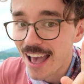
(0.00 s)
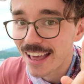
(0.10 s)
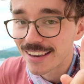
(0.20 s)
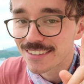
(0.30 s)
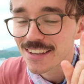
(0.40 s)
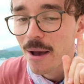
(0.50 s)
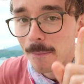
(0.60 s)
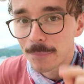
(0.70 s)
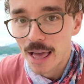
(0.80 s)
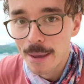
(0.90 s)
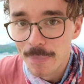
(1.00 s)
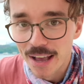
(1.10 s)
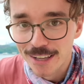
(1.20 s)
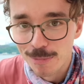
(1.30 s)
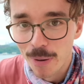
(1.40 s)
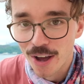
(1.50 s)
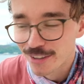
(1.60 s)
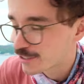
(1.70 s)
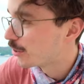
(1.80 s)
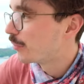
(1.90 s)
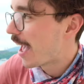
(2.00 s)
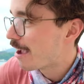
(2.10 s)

and And Blind Bags Part two.